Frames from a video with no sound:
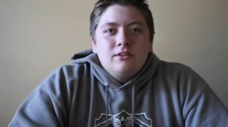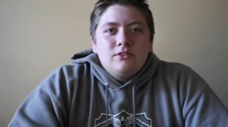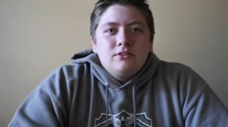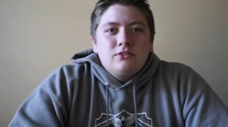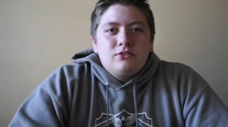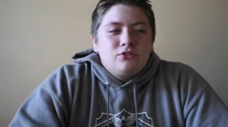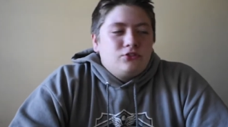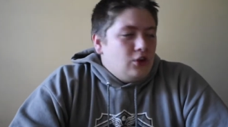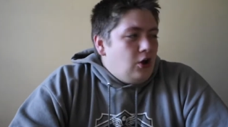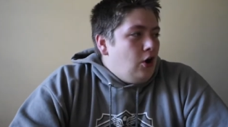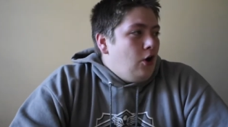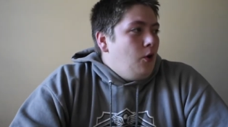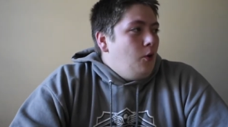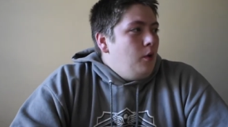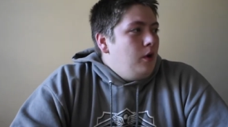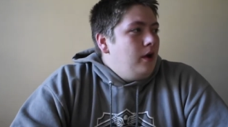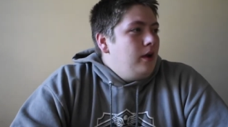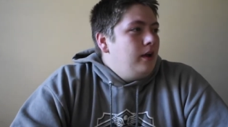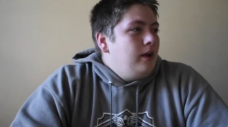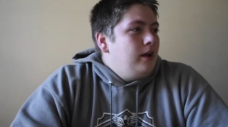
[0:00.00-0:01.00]

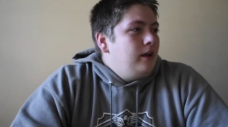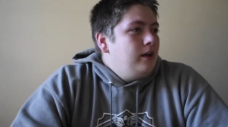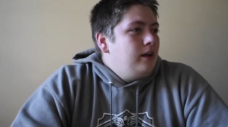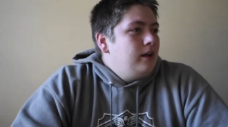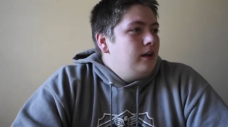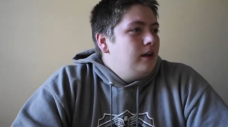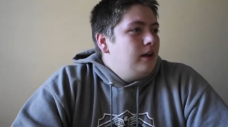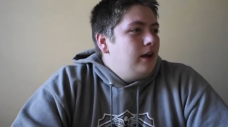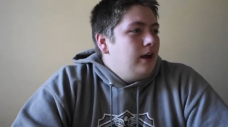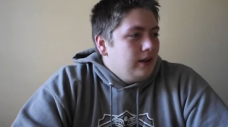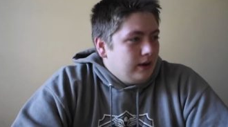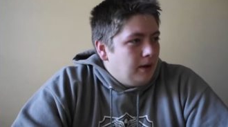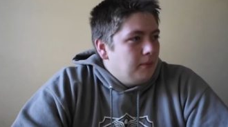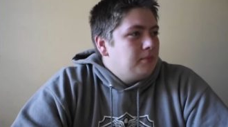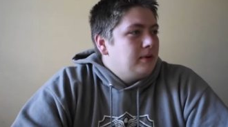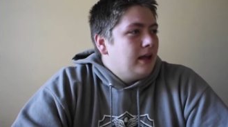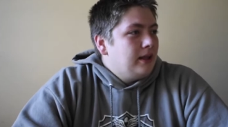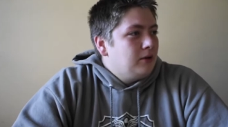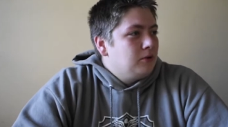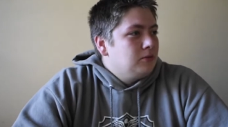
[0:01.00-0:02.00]
So, an
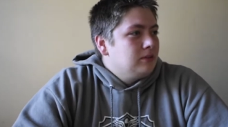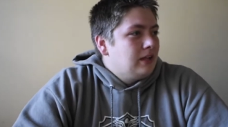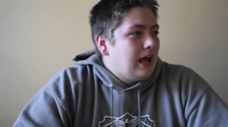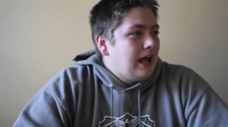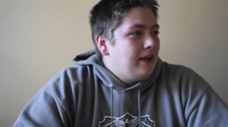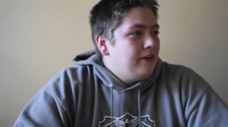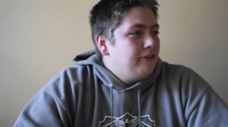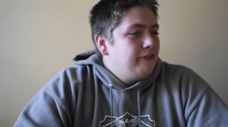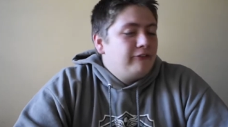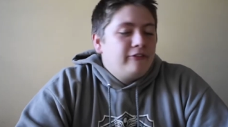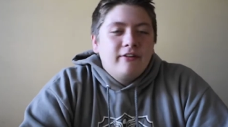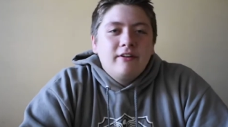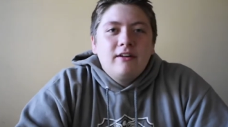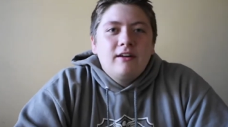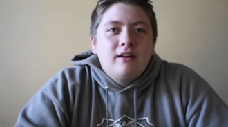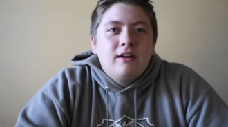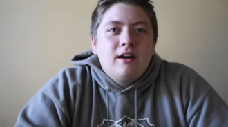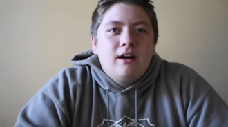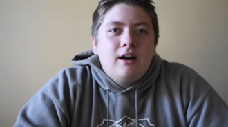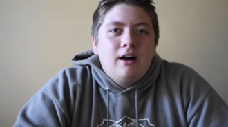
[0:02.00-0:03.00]
update on life.
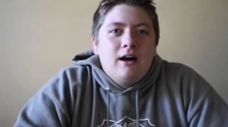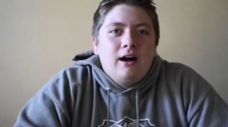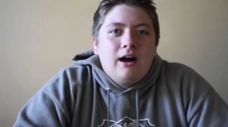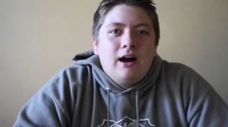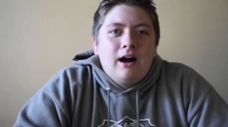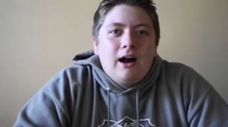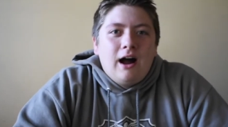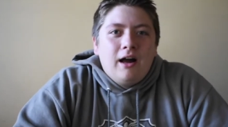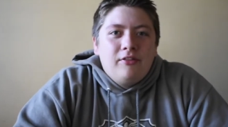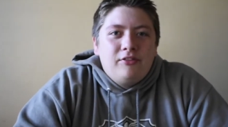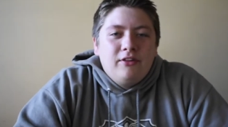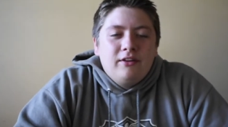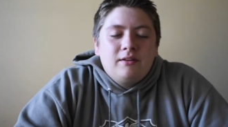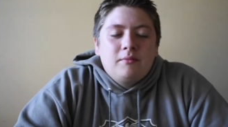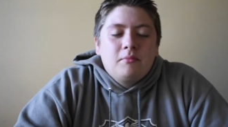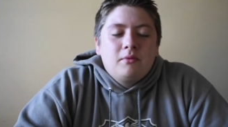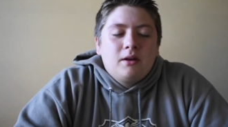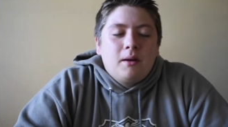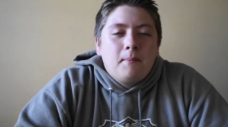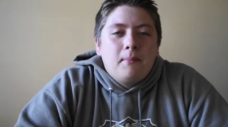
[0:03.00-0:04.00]
Uh, I think
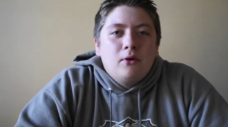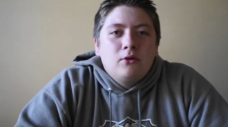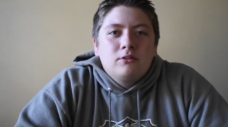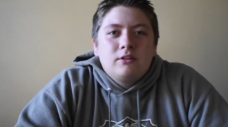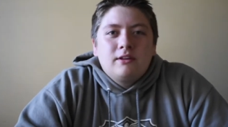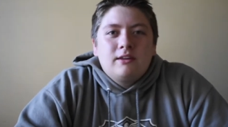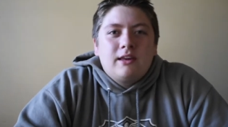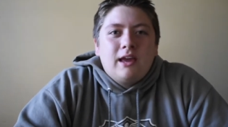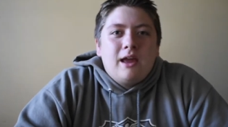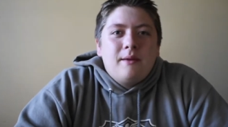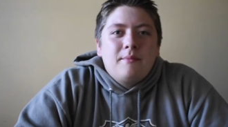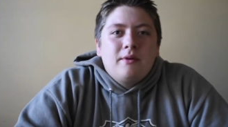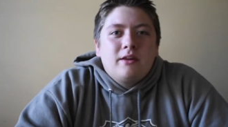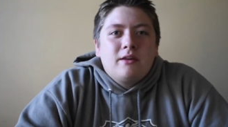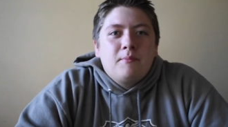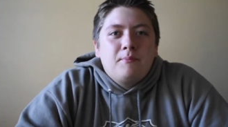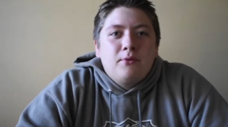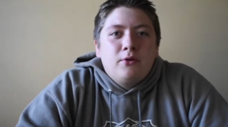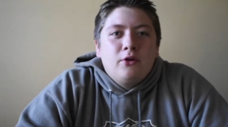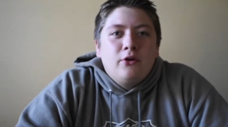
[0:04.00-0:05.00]
I'm gonna build a gaming
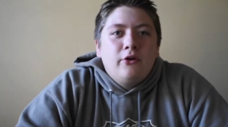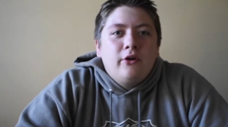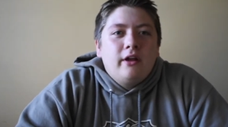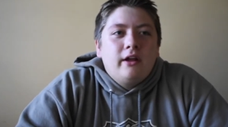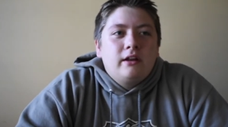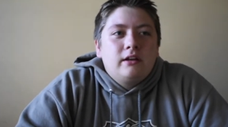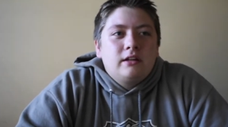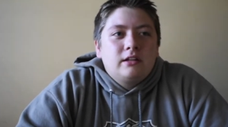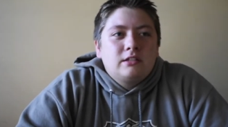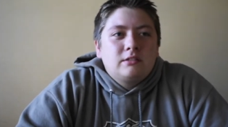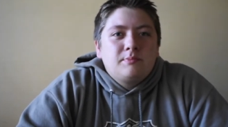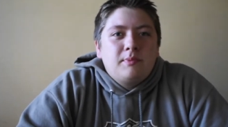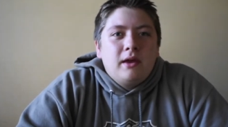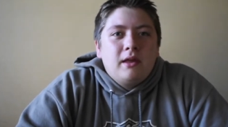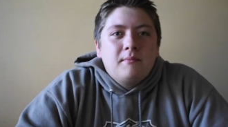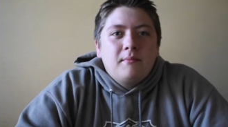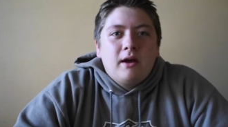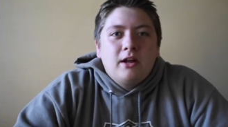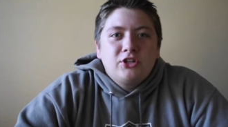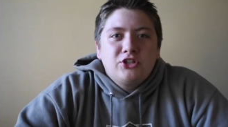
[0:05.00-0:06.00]
computer and
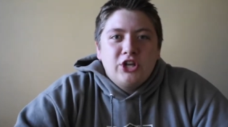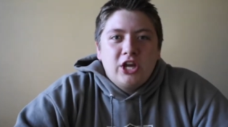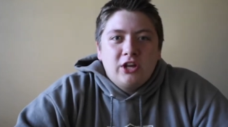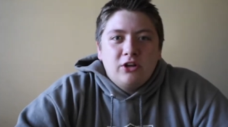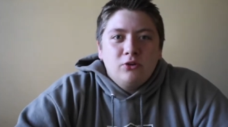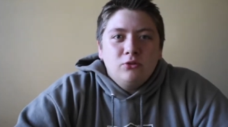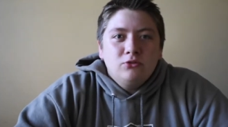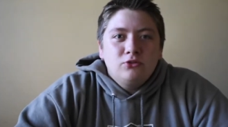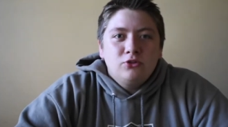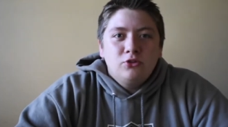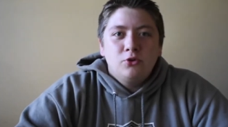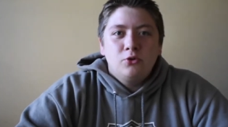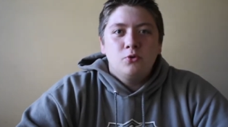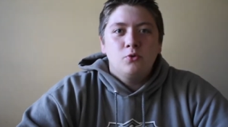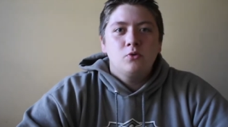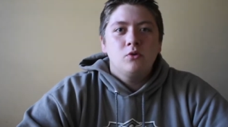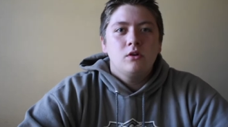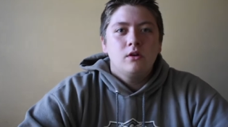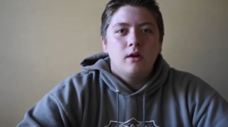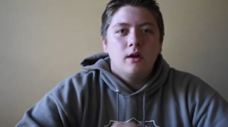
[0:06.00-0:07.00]
expand my channel
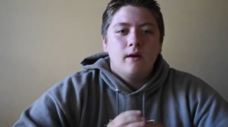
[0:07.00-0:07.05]
to